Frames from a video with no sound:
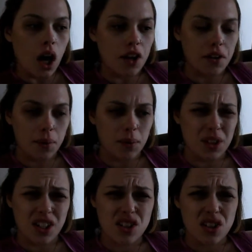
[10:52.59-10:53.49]
I don't know what I'm
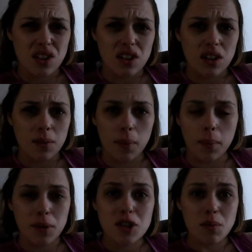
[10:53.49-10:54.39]
gonna do.
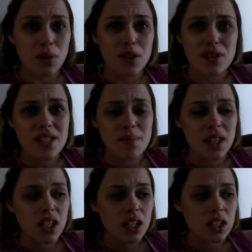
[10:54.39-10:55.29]
Probably watch a movie or
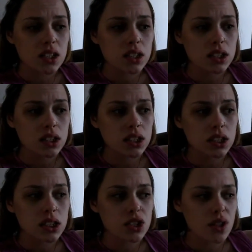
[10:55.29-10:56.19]
something.
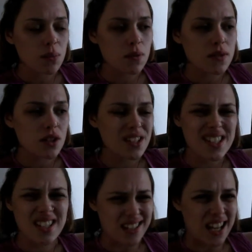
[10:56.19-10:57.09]
Is there any movies on? It's
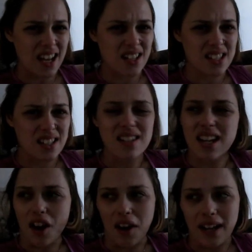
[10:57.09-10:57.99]
Sunday. It's
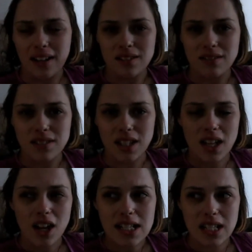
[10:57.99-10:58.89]
Sunday night.
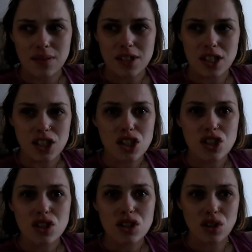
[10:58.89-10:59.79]
Sunday night television is
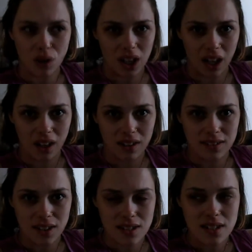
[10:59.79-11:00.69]
shocking.
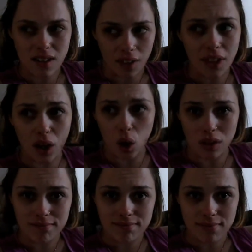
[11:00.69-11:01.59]
There is nothing on